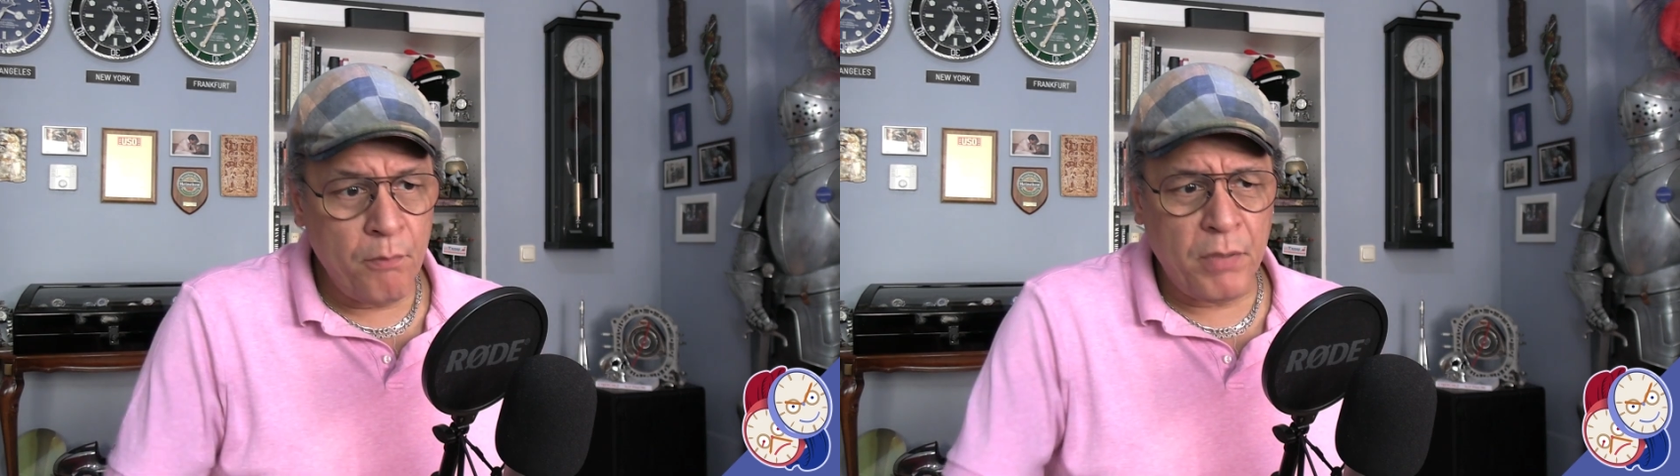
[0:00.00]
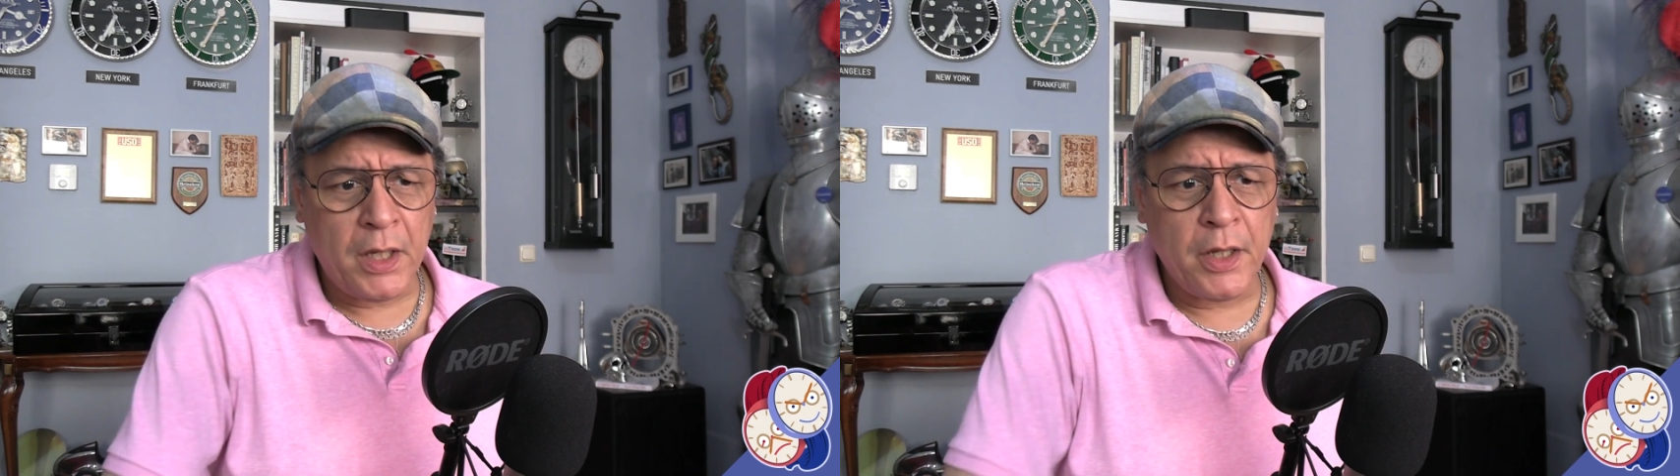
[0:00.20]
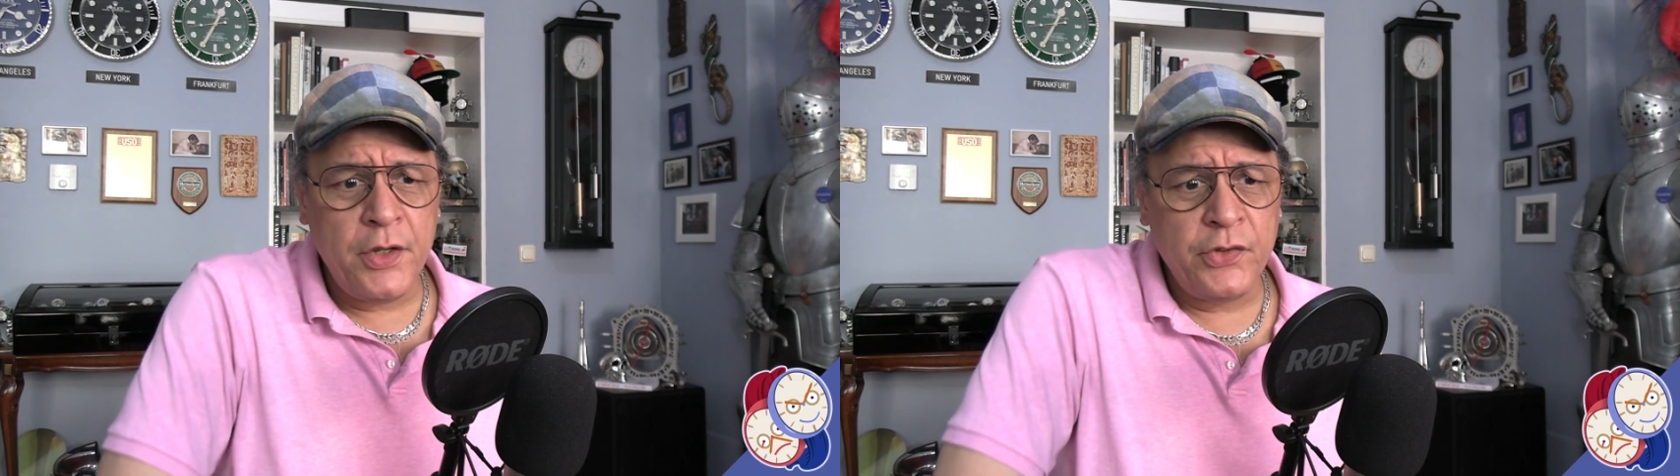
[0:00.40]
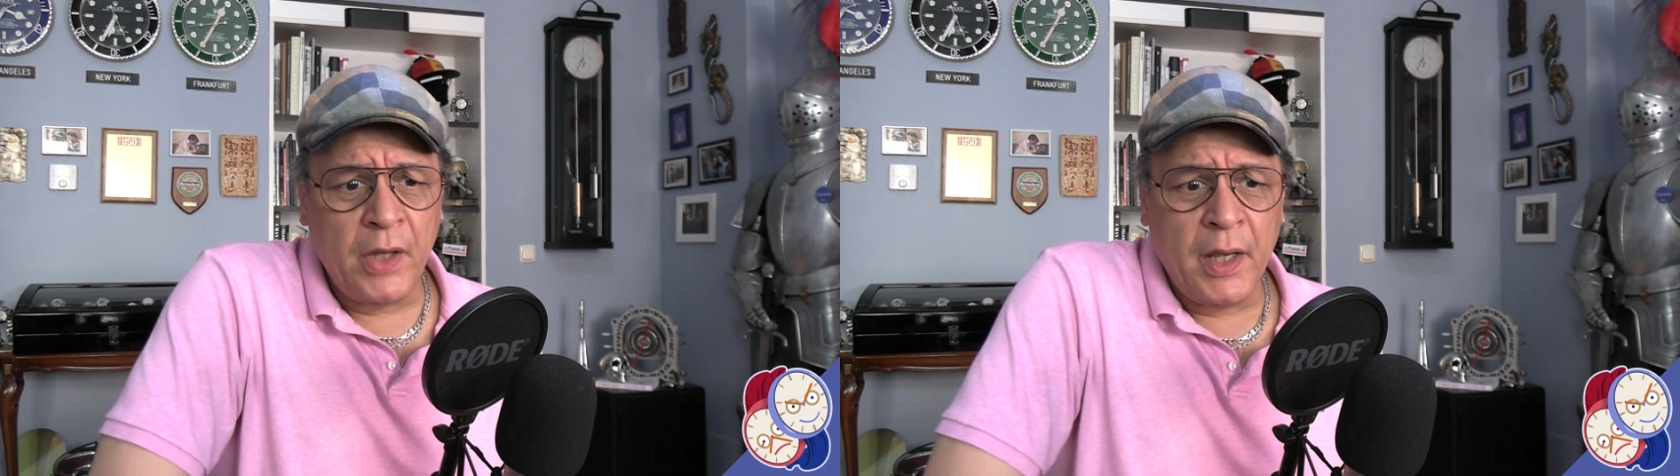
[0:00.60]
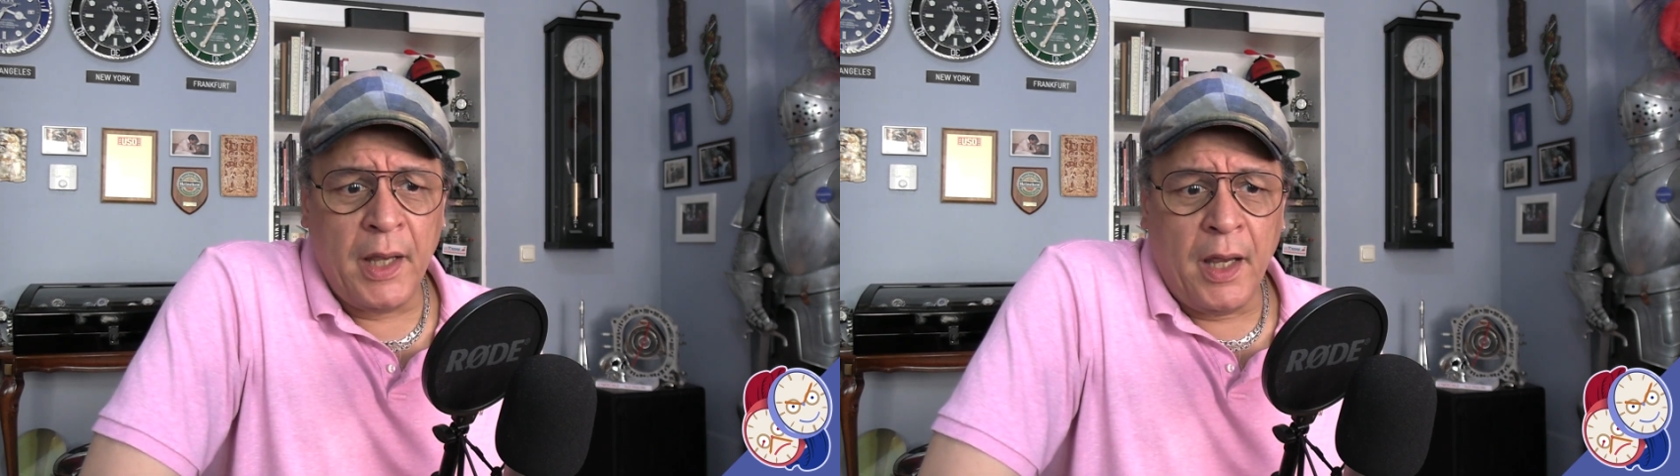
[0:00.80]
because
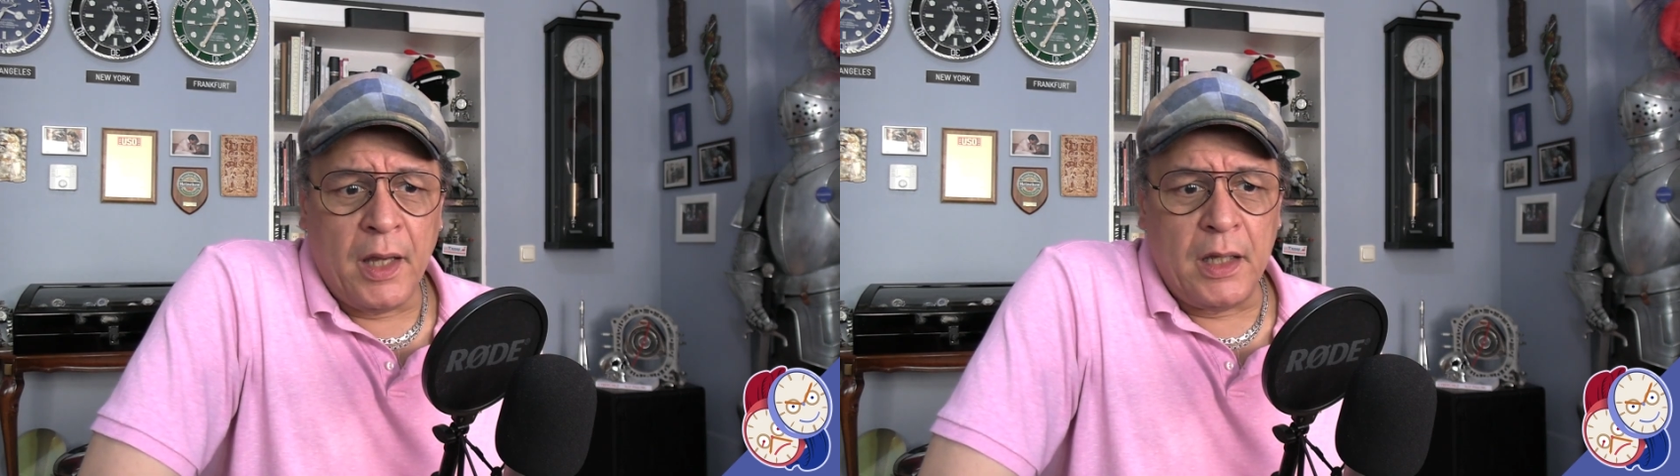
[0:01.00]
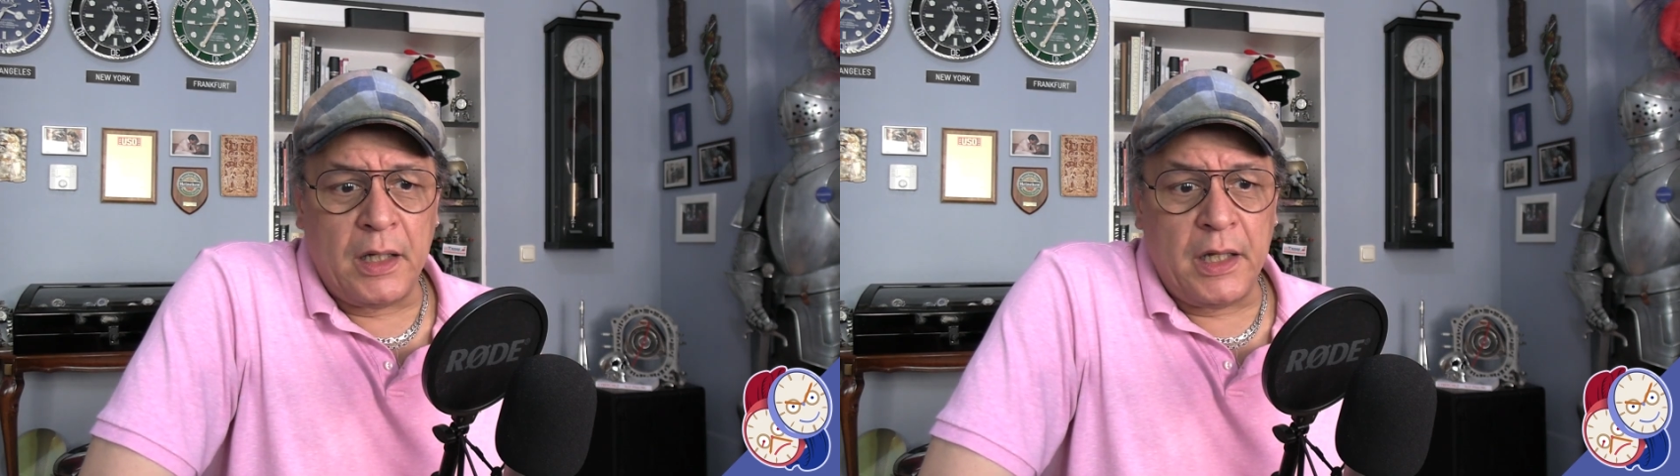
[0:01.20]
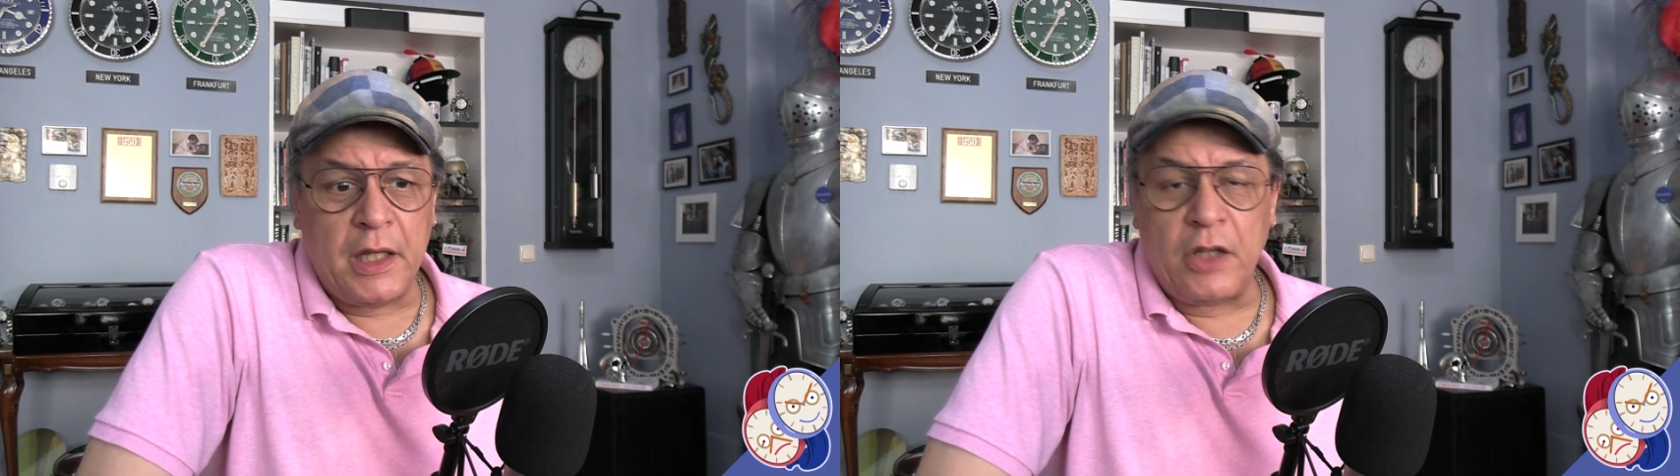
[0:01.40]
it